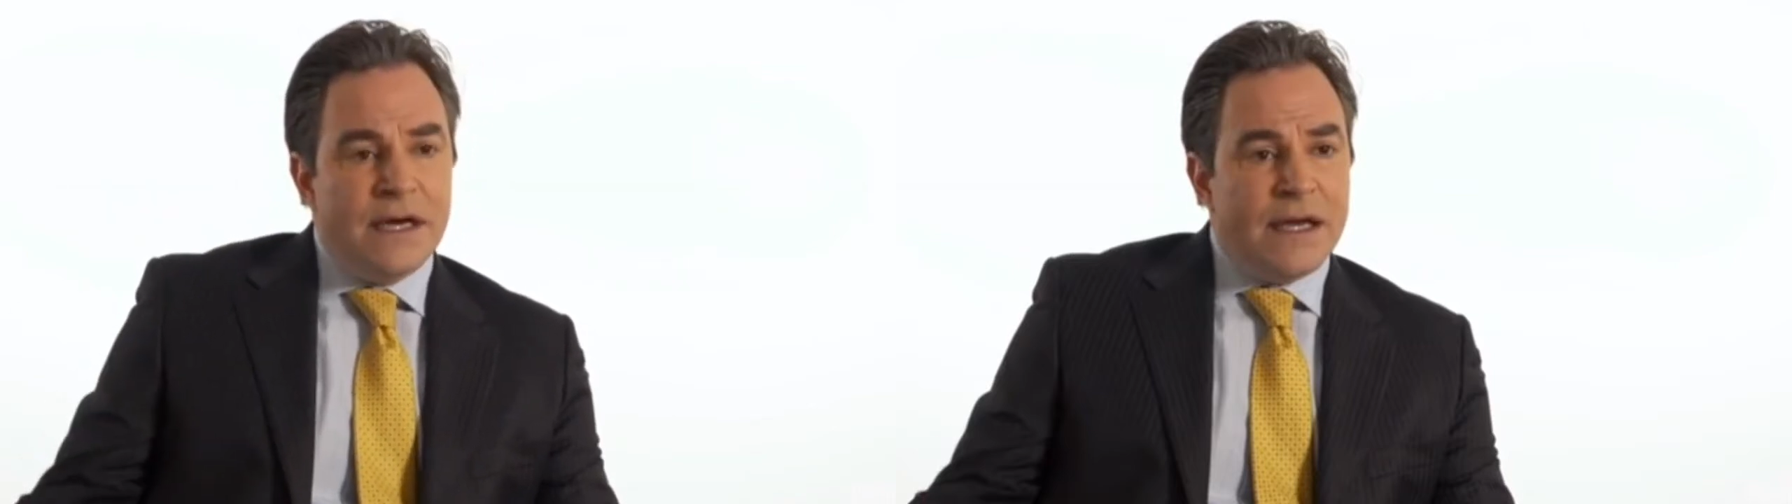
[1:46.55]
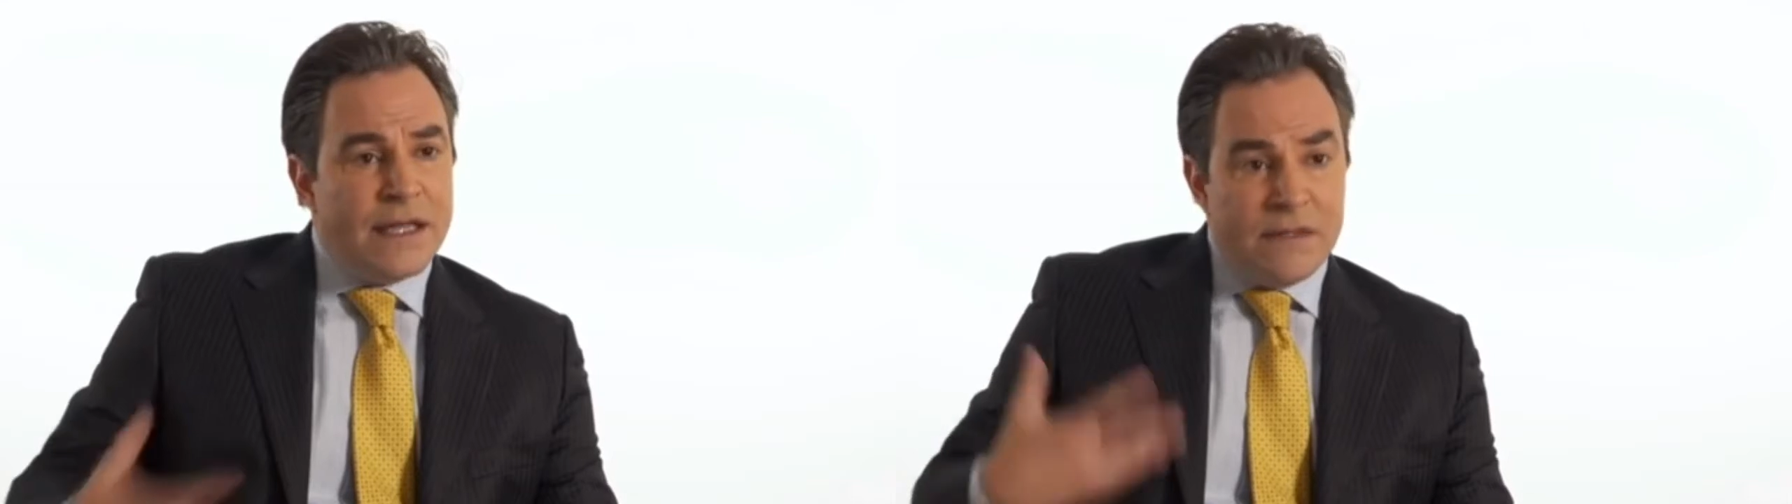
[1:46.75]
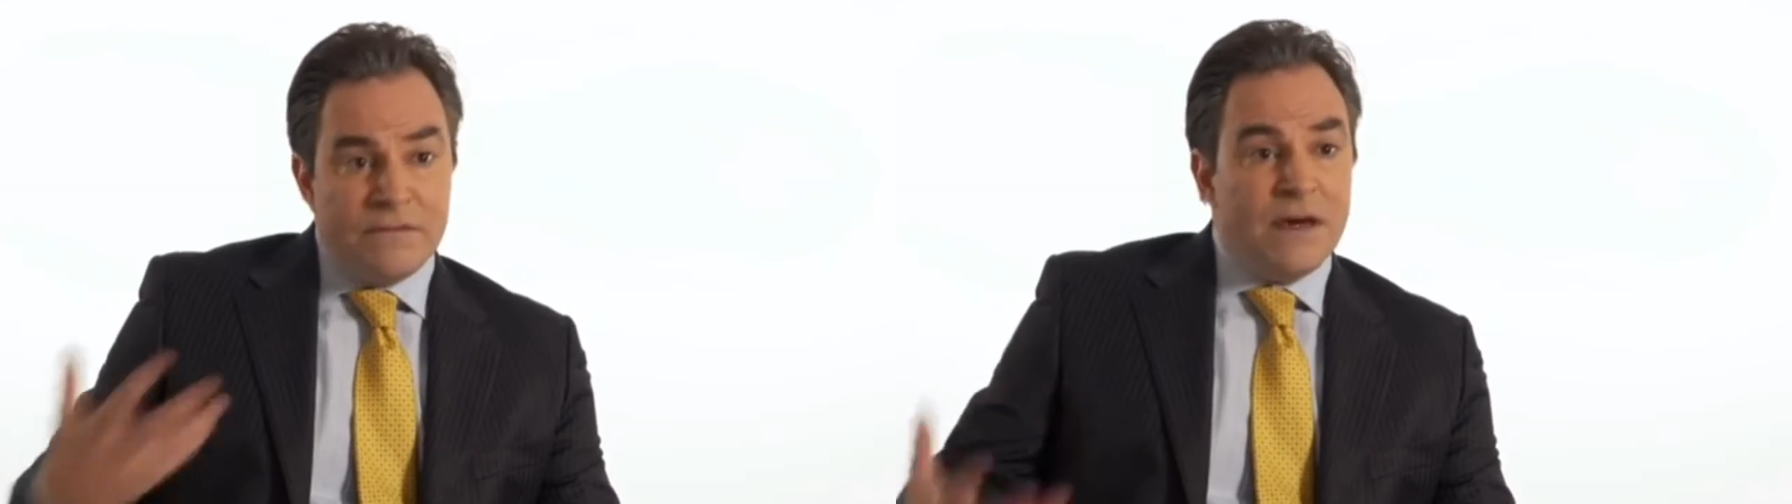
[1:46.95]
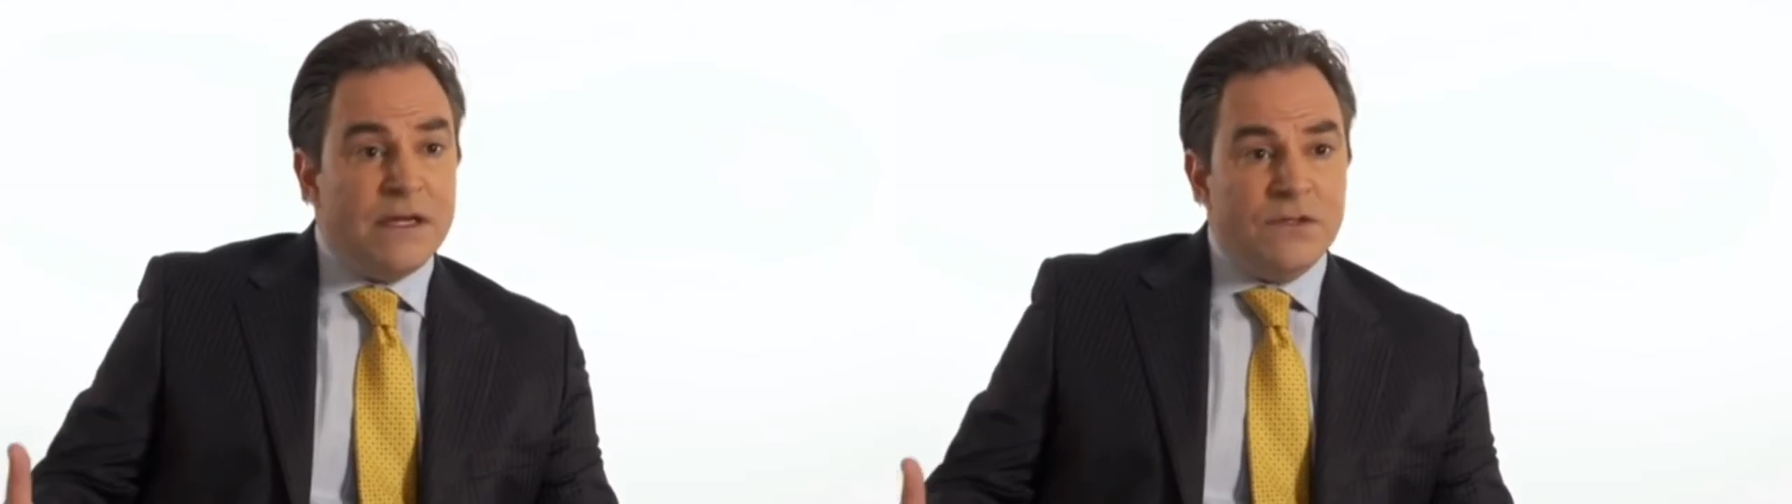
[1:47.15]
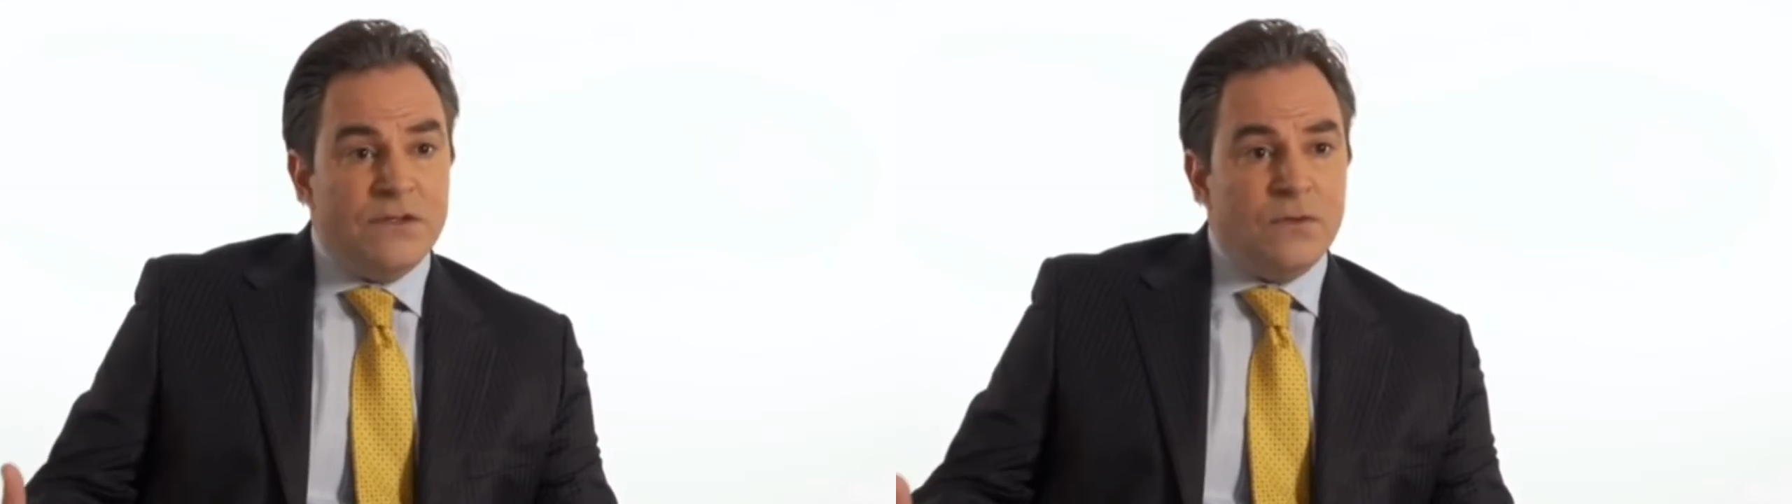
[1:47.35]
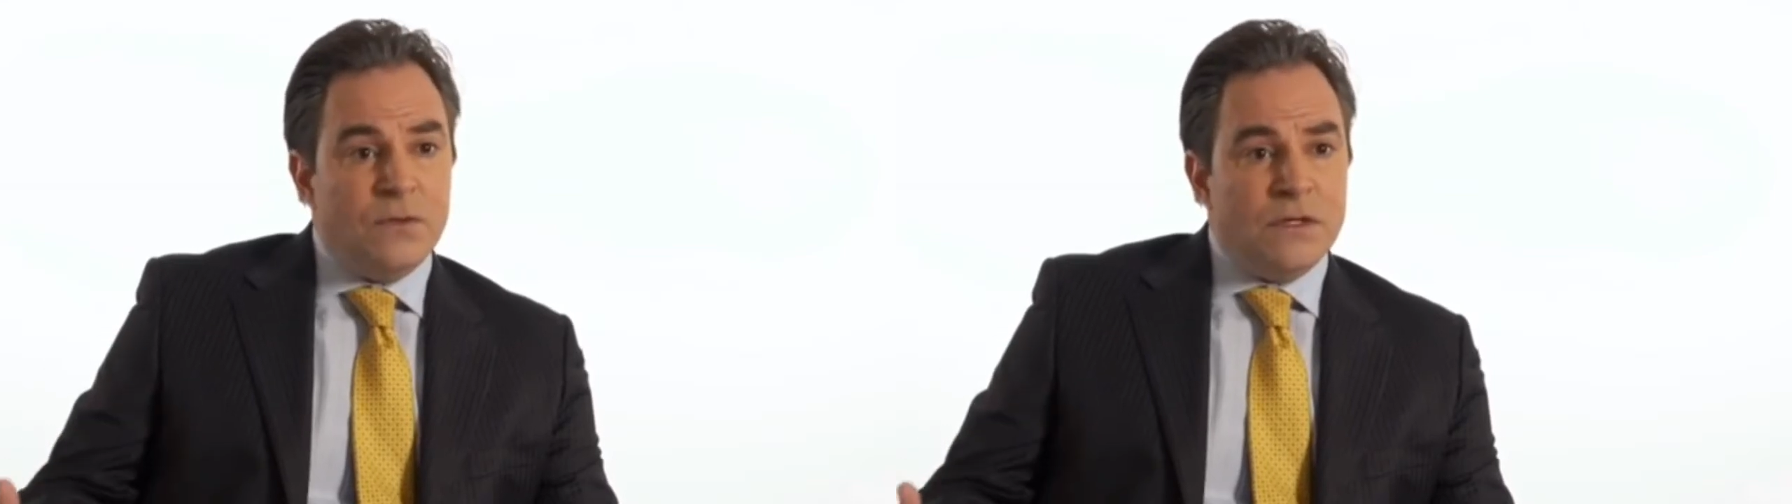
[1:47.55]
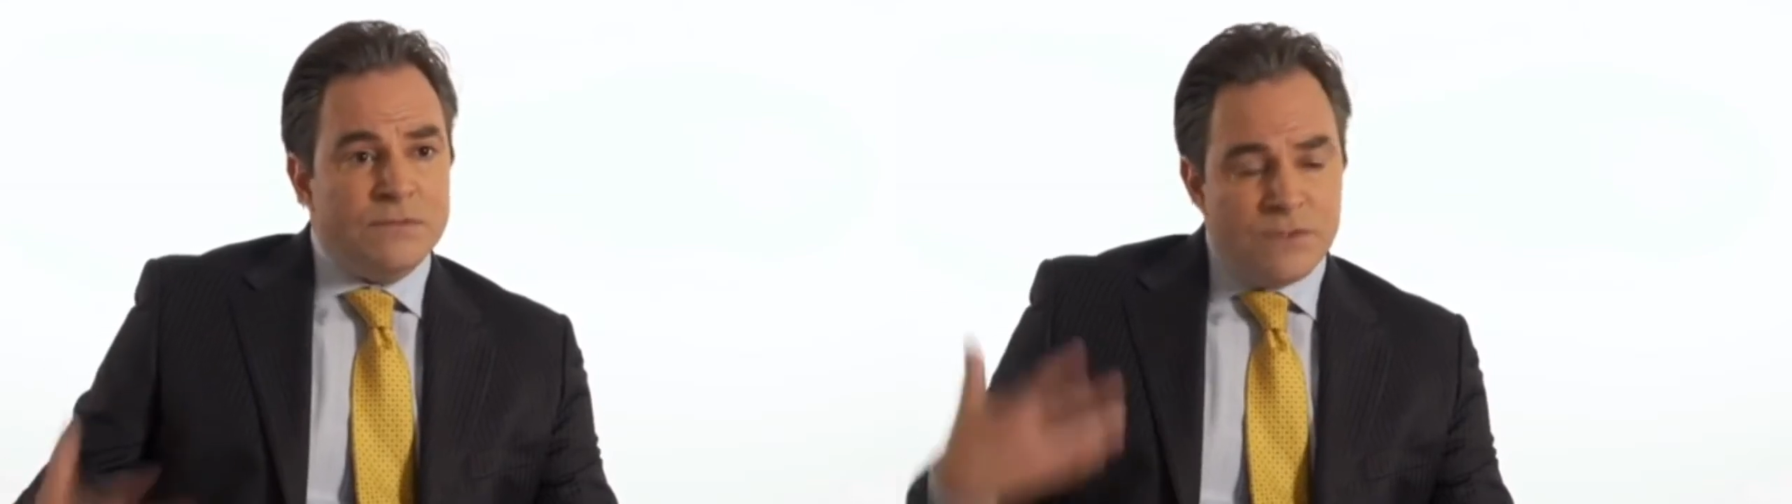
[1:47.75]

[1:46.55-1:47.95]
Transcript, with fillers: I get invited to uh,